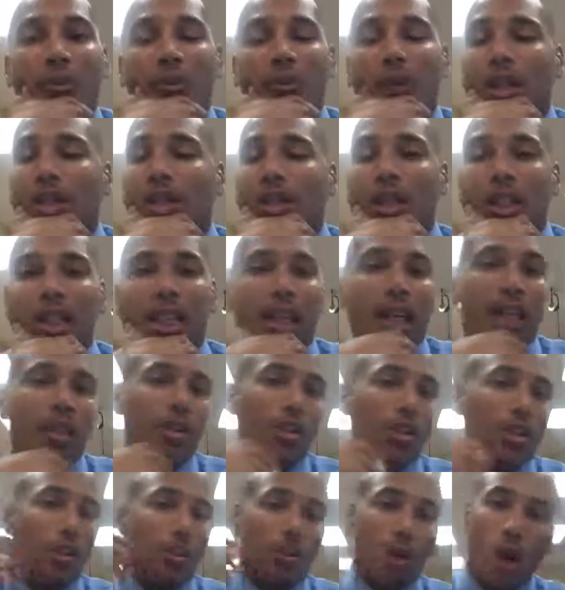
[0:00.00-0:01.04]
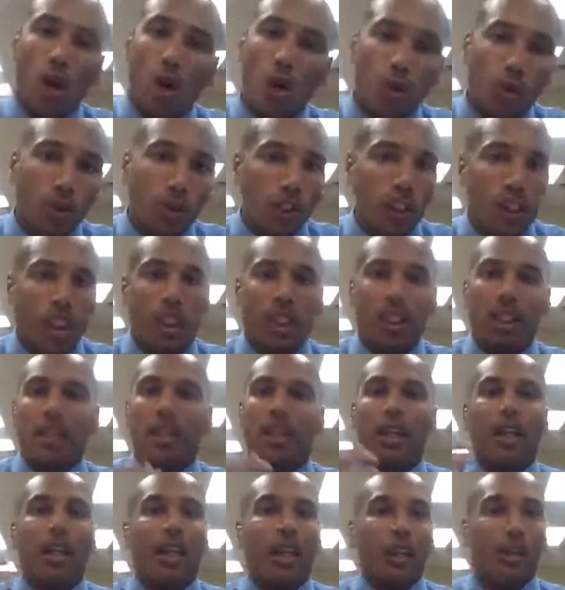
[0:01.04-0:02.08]
once again,
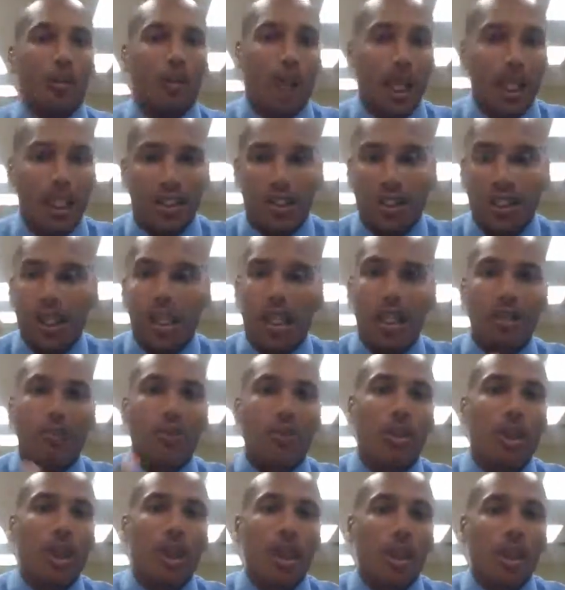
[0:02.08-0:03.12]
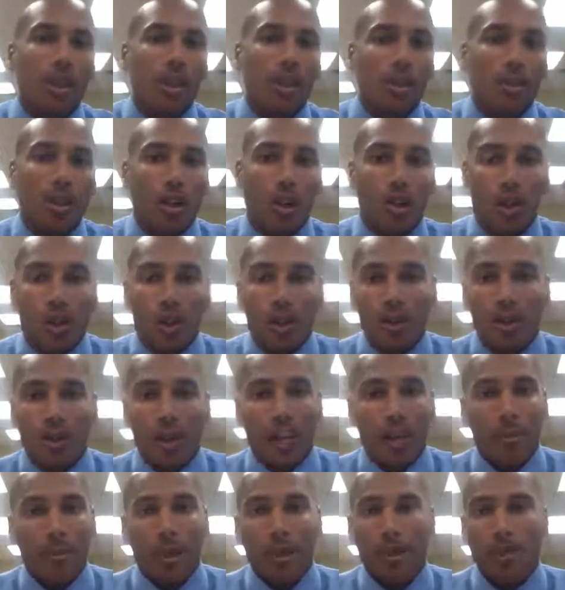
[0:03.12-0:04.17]
coaching and great teams. You
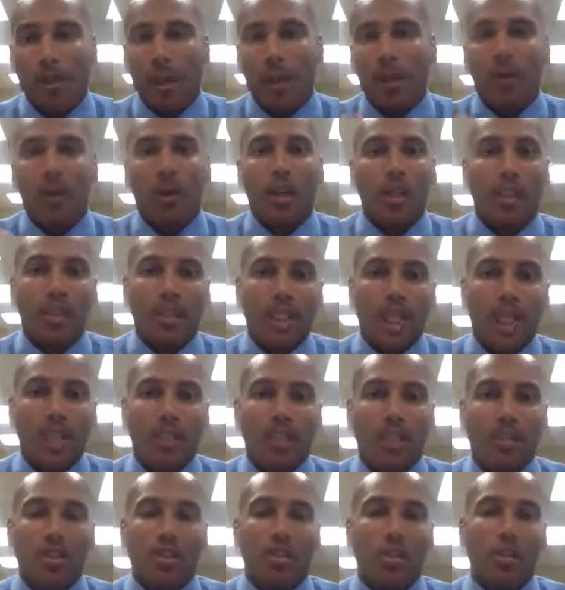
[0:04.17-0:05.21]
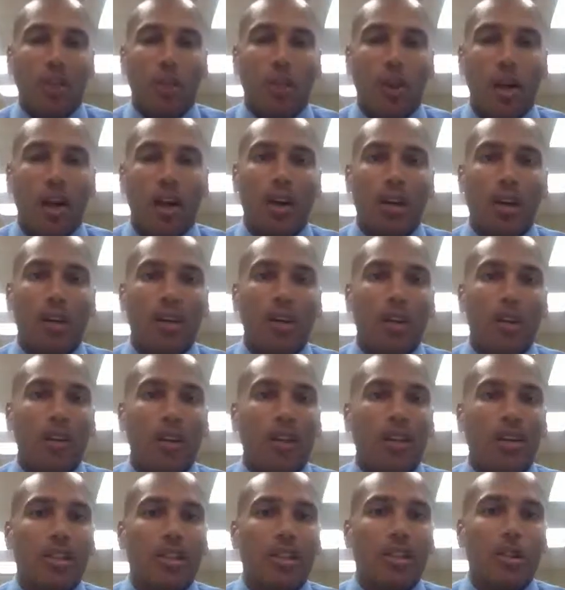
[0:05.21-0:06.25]
think about great organizations as well in the
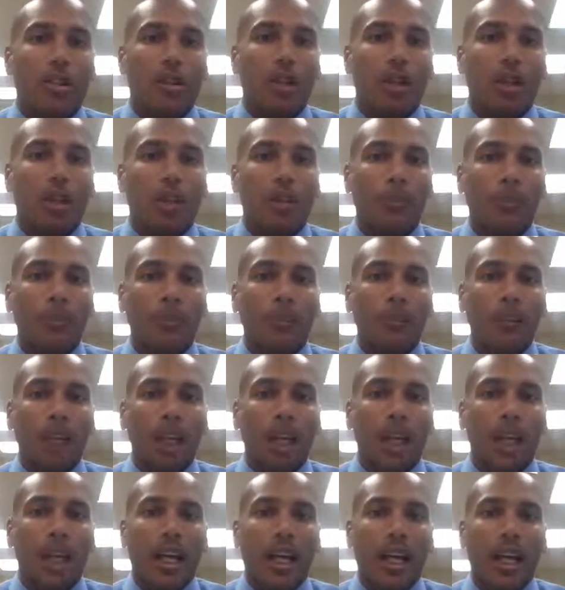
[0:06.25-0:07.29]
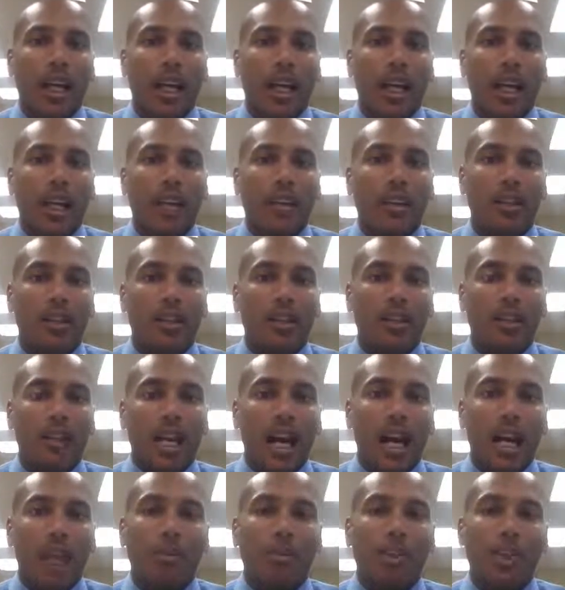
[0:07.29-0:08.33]
business world, and the
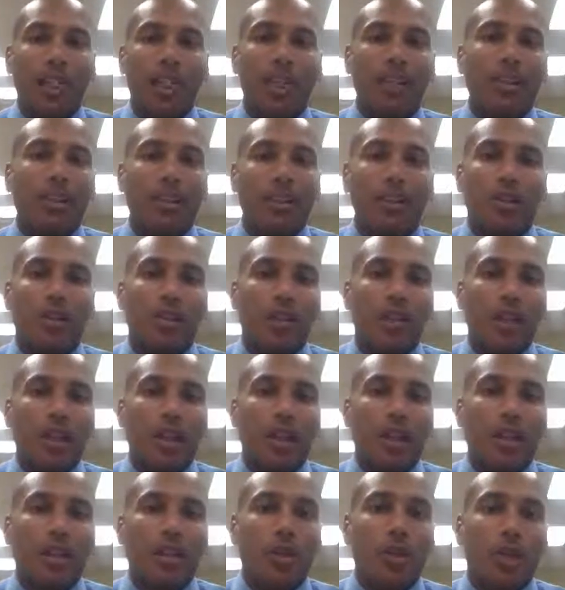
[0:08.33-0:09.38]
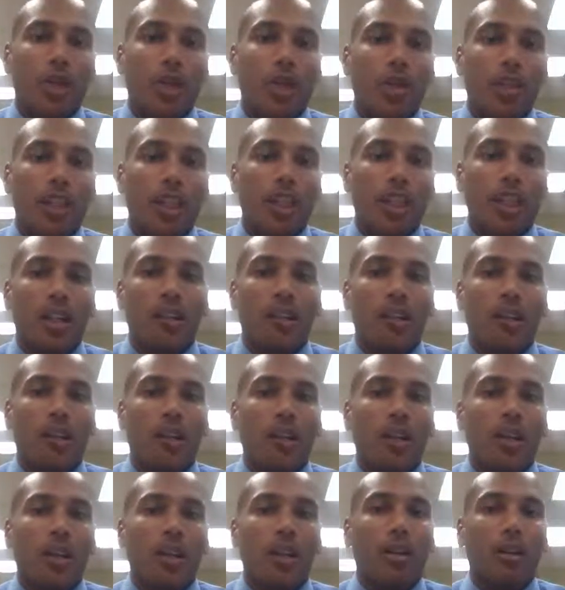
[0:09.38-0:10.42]
top leaders. You always hear from
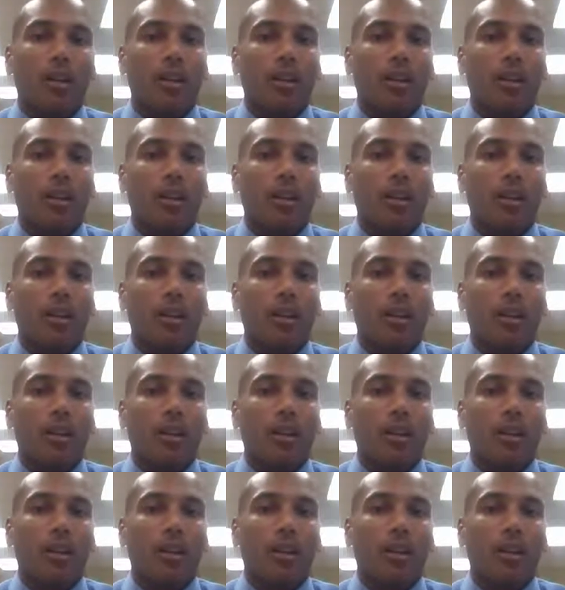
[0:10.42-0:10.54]
their